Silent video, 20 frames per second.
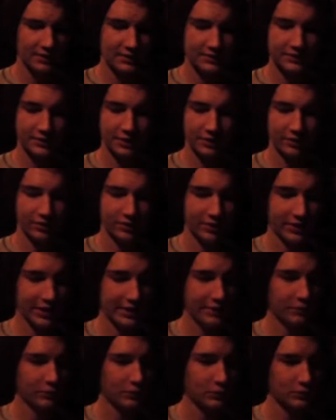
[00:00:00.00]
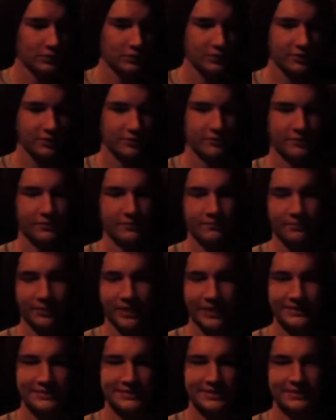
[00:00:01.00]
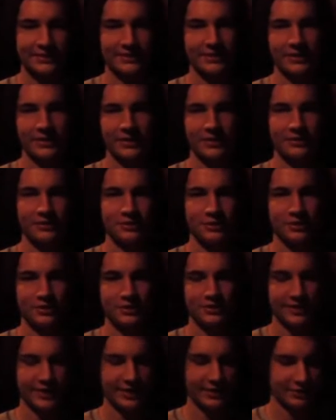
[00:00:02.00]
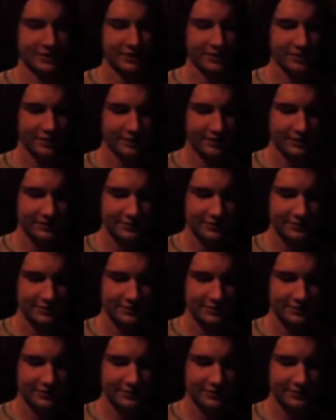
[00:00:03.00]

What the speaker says: So that also may test the yellow jersey category.